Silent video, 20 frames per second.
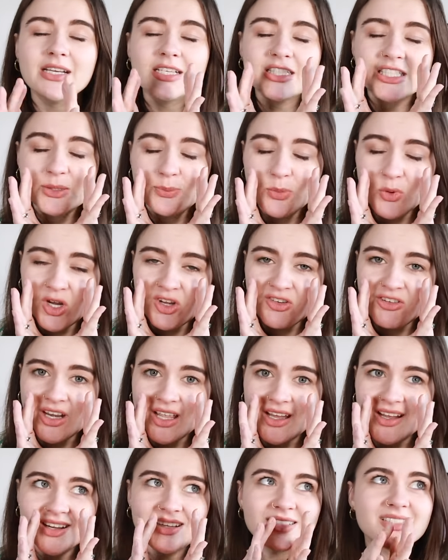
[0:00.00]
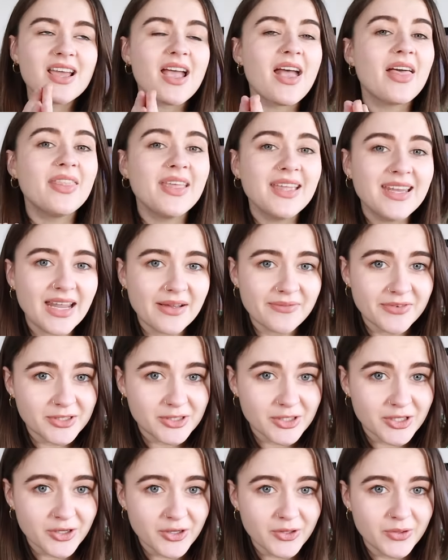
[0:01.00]
Spoiler alert, they never
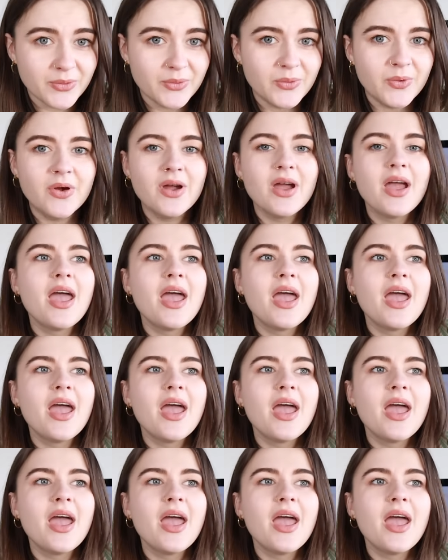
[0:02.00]
do.